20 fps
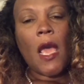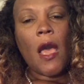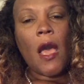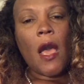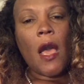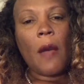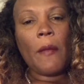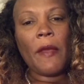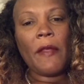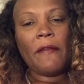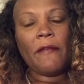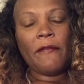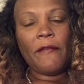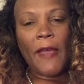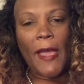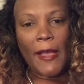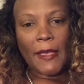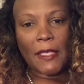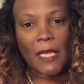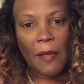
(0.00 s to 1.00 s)
In
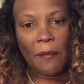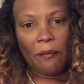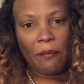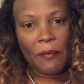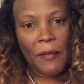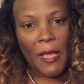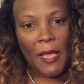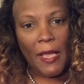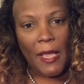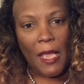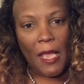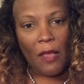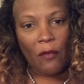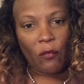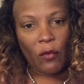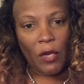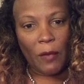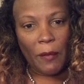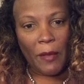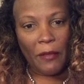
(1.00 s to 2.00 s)
fact, I may
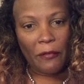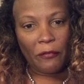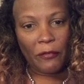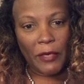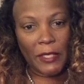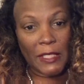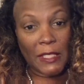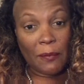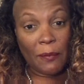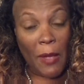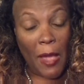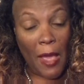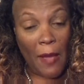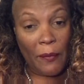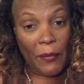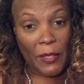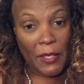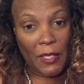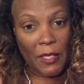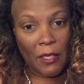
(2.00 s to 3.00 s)
have one of my friends
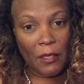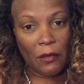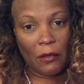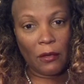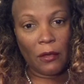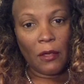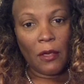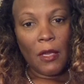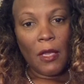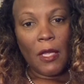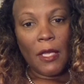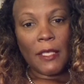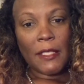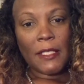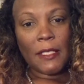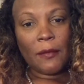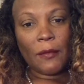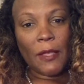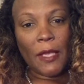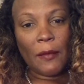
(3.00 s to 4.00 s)
pop in here
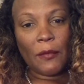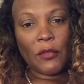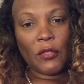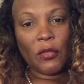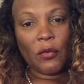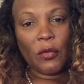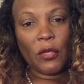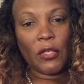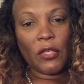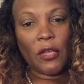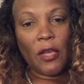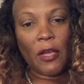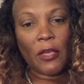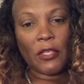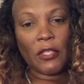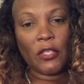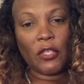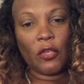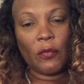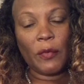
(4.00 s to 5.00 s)
sometime soon to
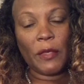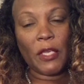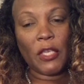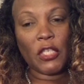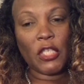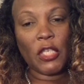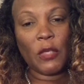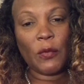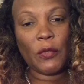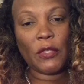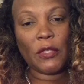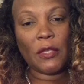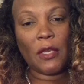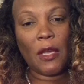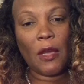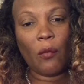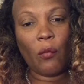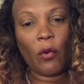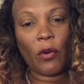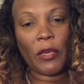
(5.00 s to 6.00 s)
talk to you, because she was
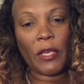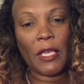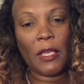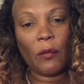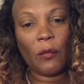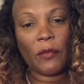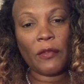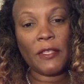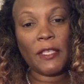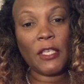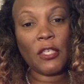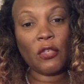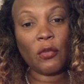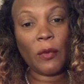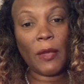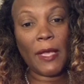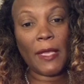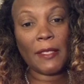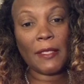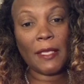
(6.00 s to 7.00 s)
working with
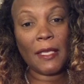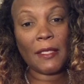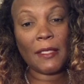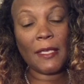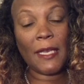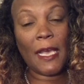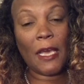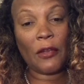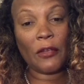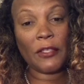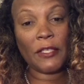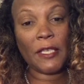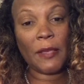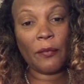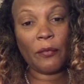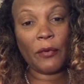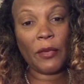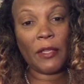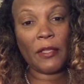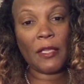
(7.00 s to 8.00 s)
digital assets and how to
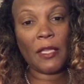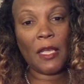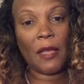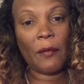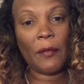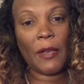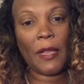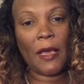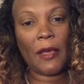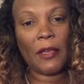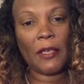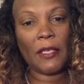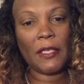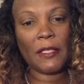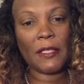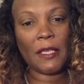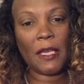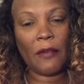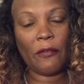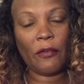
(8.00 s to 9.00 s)
separate them and how to
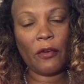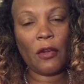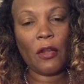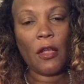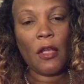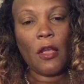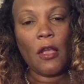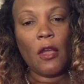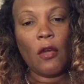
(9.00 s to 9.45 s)
discover